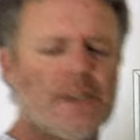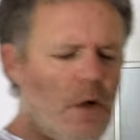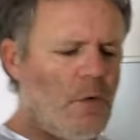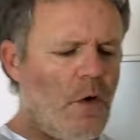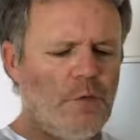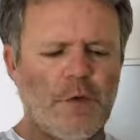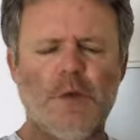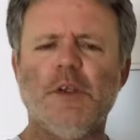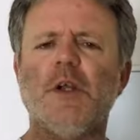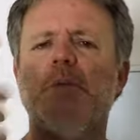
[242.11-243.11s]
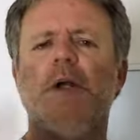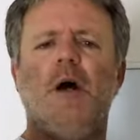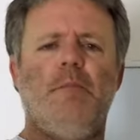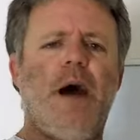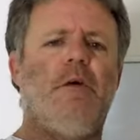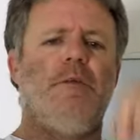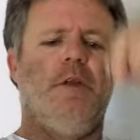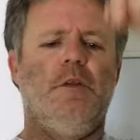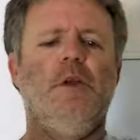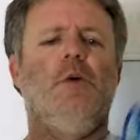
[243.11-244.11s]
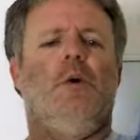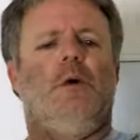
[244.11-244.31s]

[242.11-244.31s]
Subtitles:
go over a little bit about the lure.